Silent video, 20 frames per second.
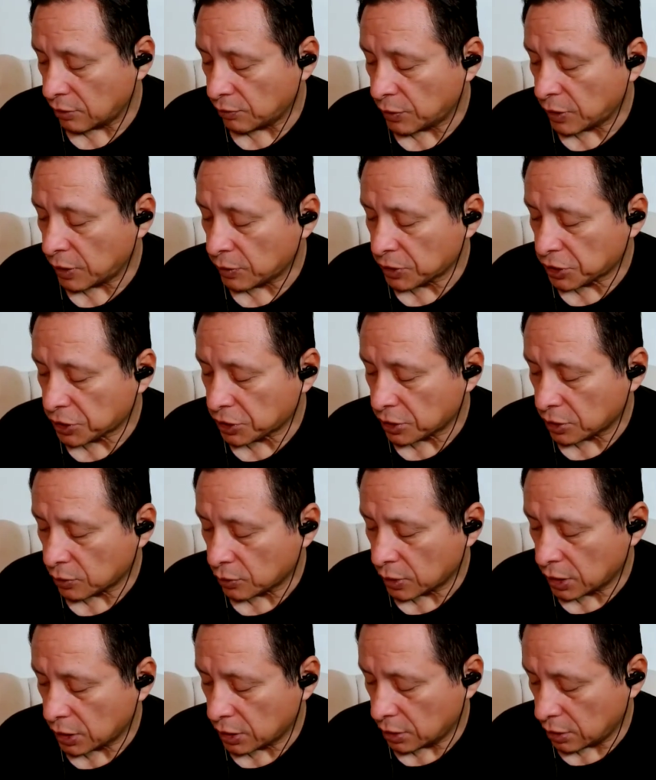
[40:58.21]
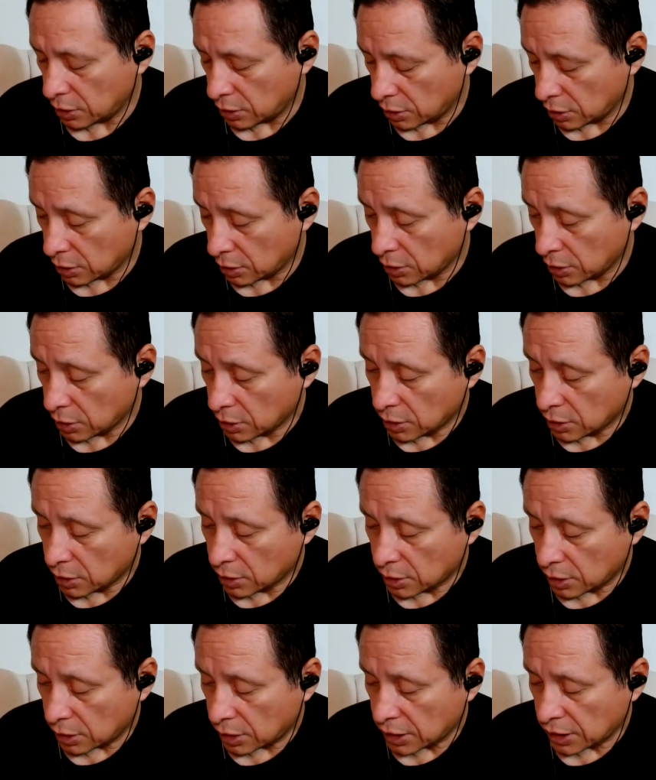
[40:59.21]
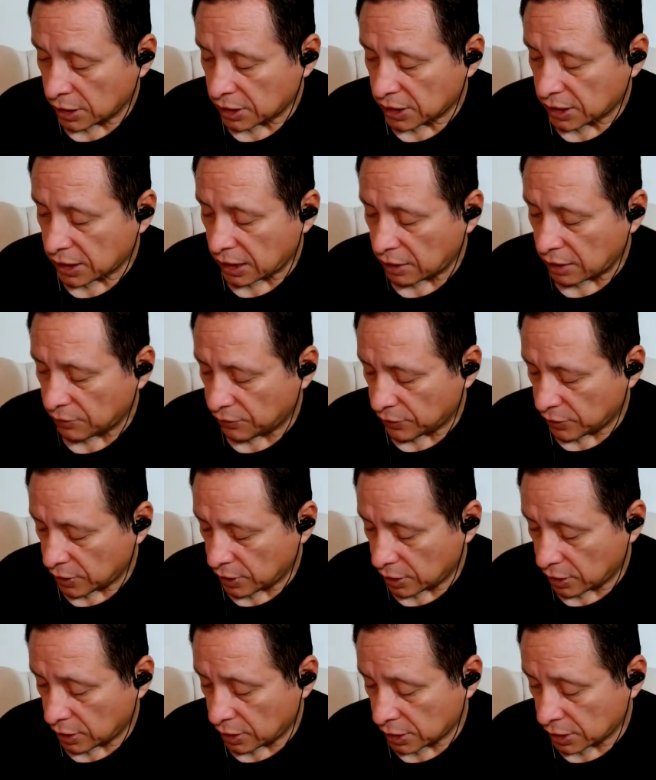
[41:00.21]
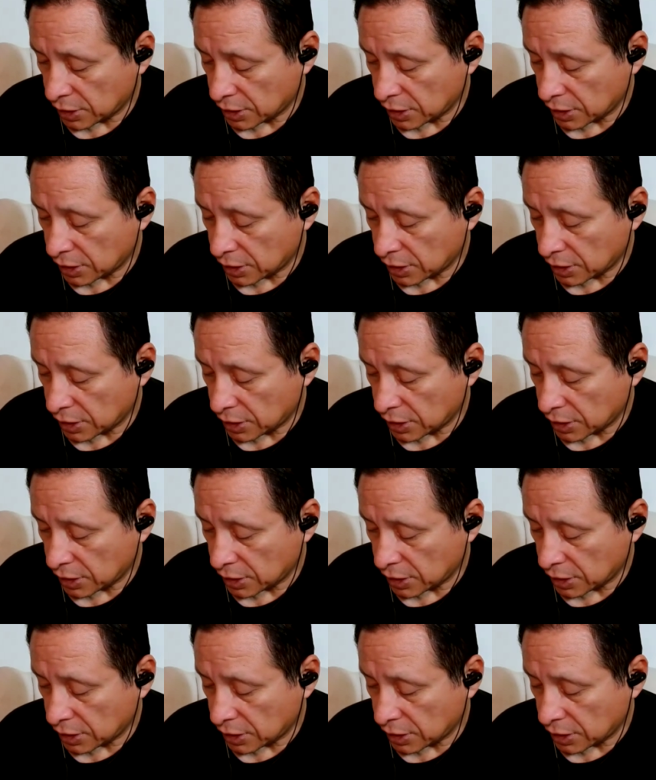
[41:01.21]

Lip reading: publisher one? I think Stanford, is it